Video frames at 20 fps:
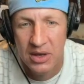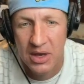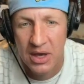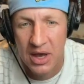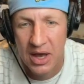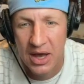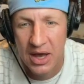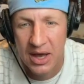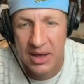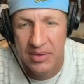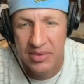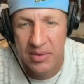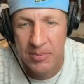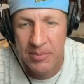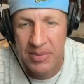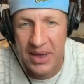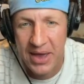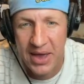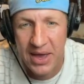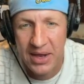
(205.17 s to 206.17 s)
The
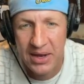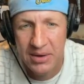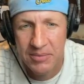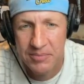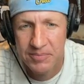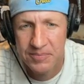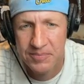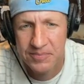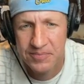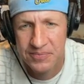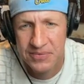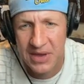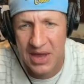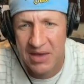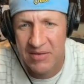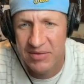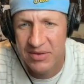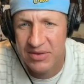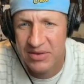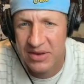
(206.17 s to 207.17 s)
bad,
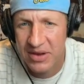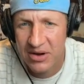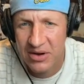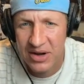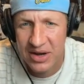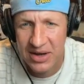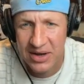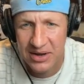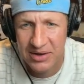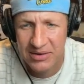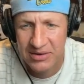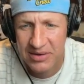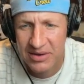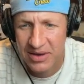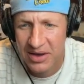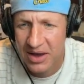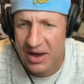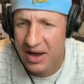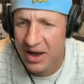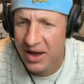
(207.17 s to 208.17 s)
obviously, our hitting.
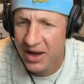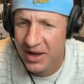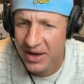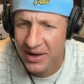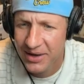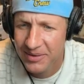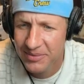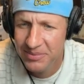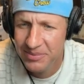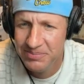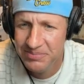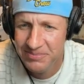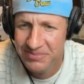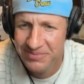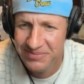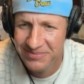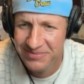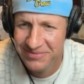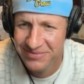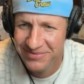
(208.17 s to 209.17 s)

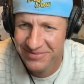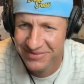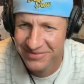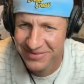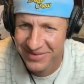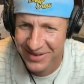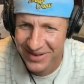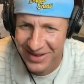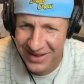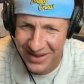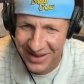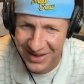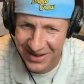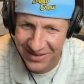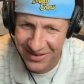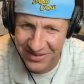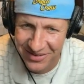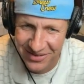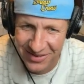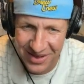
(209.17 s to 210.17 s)
Goes
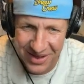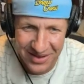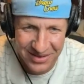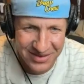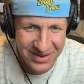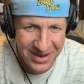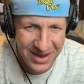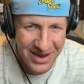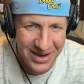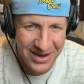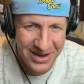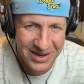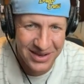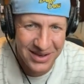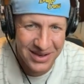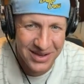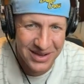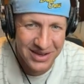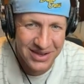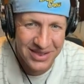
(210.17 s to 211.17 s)
without saying
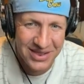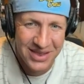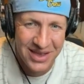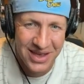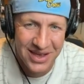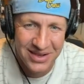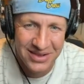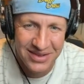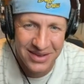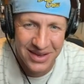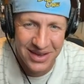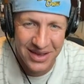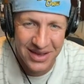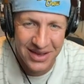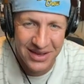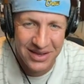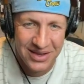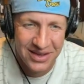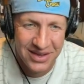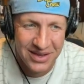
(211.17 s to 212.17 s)

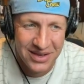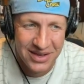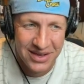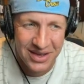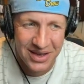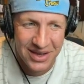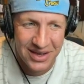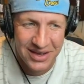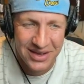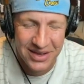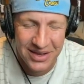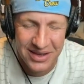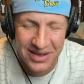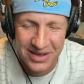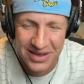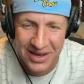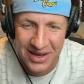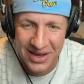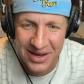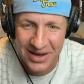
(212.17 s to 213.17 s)
that
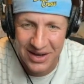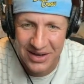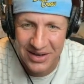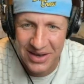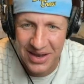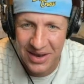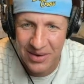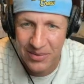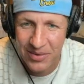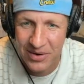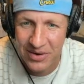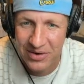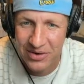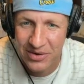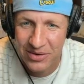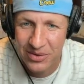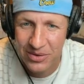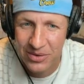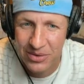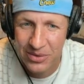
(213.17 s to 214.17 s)
on a day where
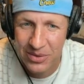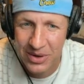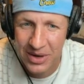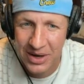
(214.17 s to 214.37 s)
you